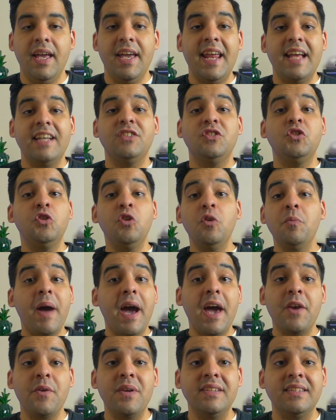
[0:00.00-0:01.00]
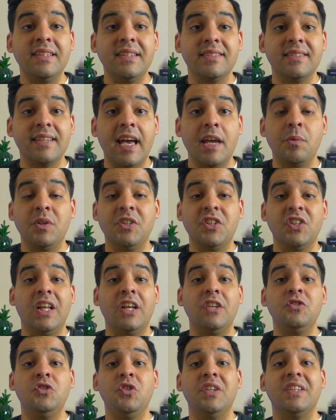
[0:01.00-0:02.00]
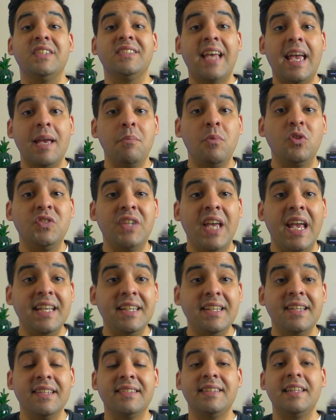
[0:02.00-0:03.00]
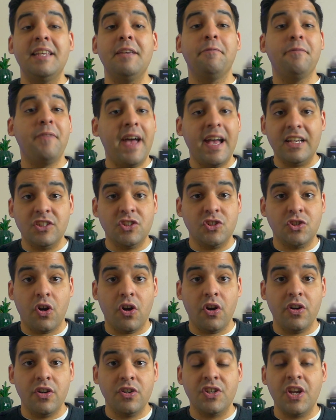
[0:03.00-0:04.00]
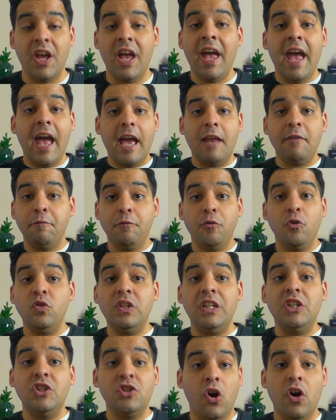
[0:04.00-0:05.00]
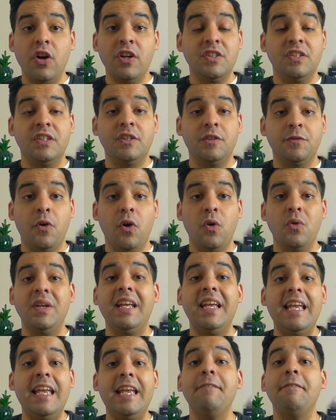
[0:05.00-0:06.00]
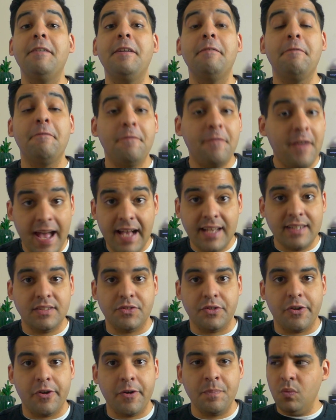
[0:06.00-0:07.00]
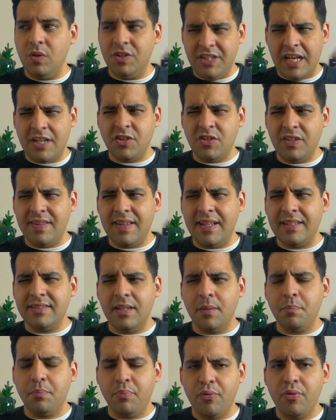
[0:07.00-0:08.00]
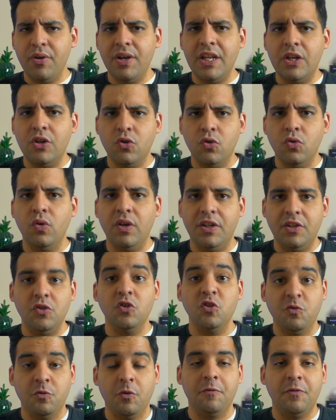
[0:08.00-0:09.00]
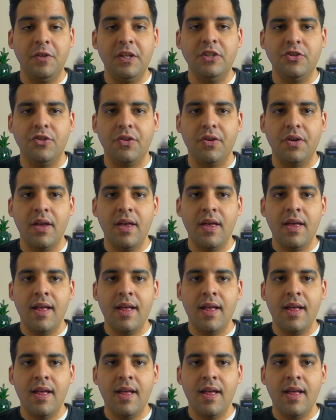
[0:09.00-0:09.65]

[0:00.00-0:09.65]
It has 2 batteries inside, which allows you to simultaneously fast charge and fully charge this phone even faster, which actually that's a pretty cool and useful feature.